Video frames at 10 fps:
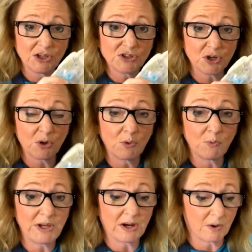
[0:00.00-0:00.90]
So when
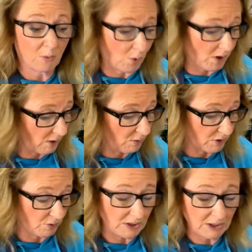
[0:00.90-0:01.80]
we are working with
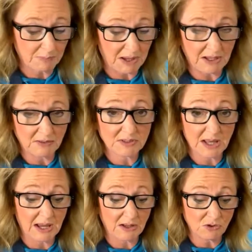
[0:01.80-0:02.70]
acrylic paints
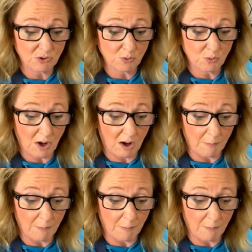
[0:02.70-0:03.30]
and you